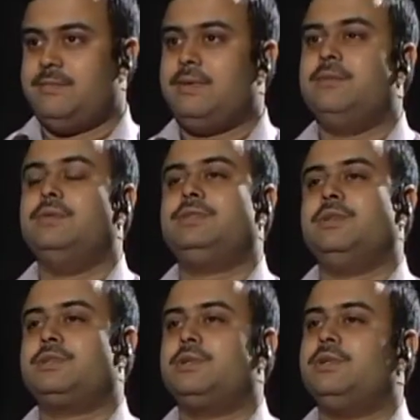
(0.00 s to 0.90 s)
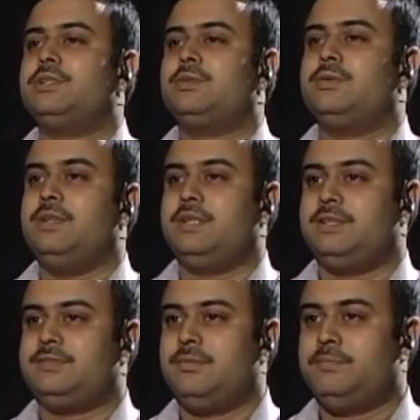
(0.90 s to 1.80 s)
Babush also wants to
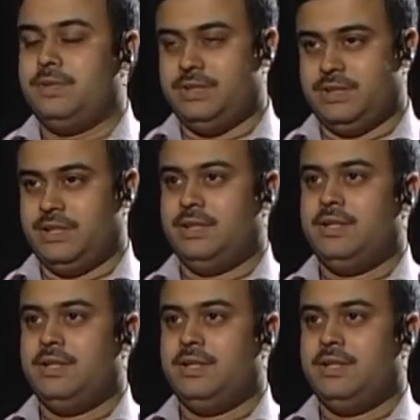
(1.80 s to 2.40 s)
contest from Panji.